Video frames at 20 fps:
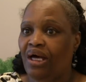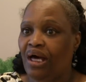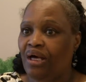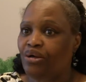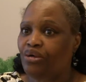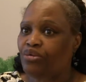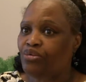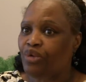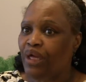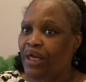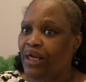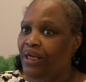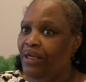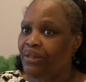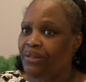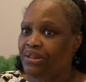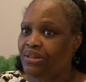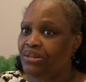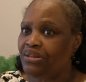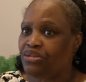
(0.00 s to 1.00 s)
I go, hey,
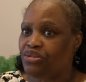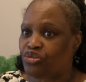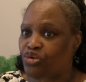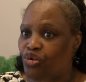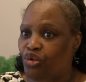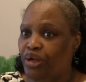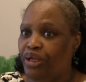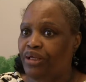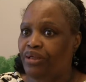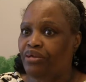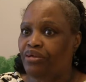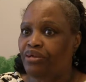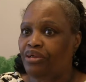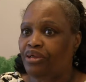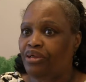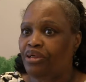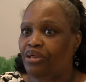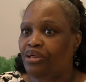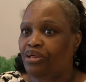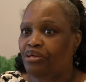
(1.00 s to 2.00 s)
this is great
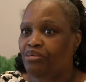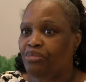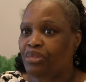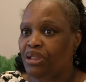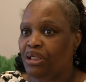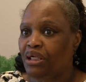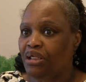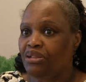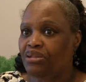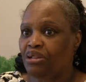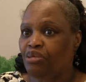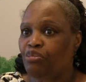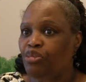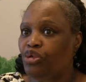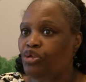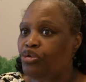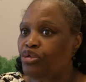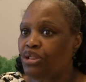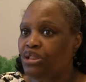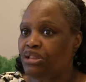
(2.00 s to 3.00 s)
because I'm
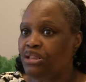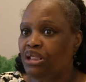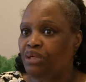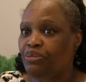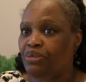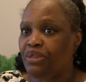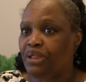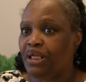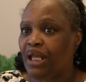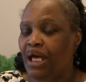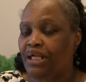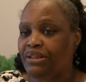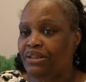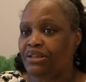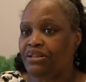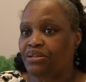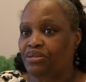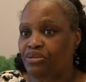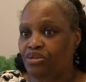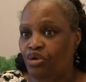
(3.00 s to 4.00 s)
learning something that I
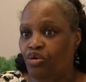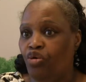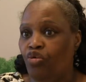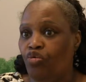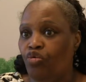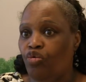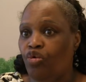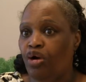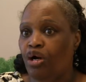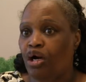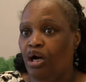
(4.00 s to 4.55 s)
didn't know